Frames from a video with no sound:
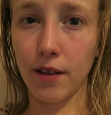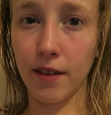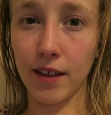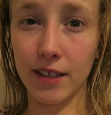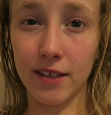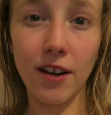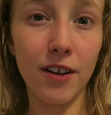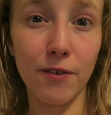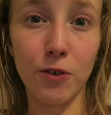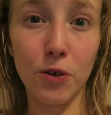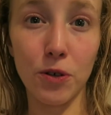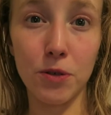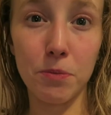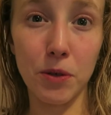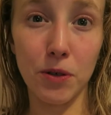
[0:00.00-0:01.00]
that's kind of
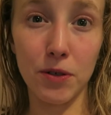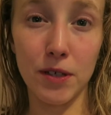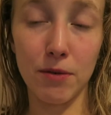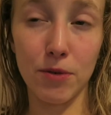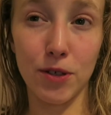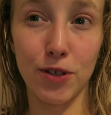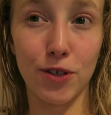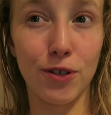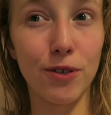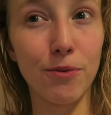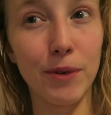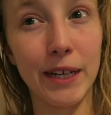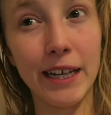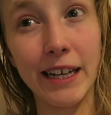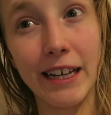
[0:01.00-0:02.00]
good because
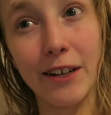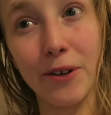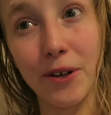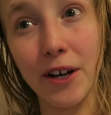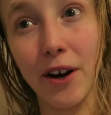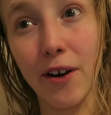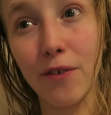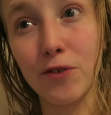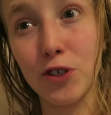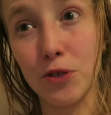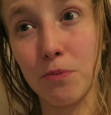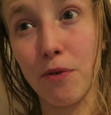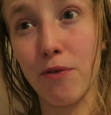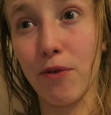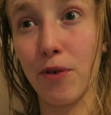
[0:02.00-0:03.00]
we cut it off
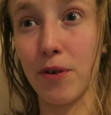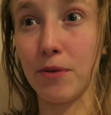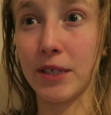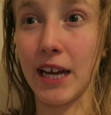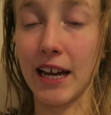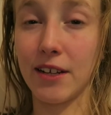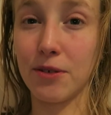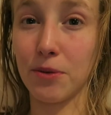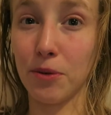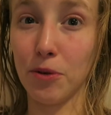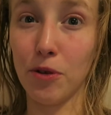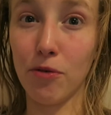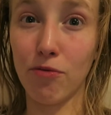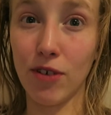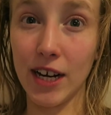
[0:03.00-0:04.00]
just before it was getting to
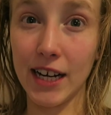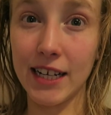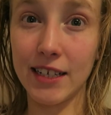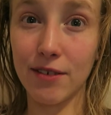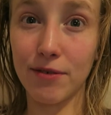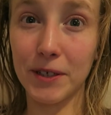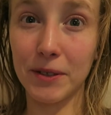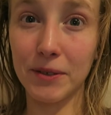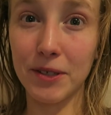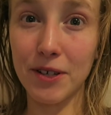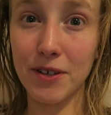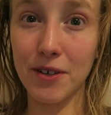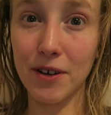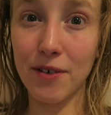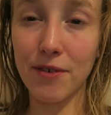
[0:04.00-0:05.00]
all the really difficult
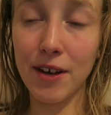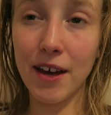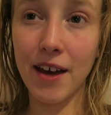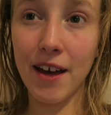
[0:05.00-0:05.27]
stuff.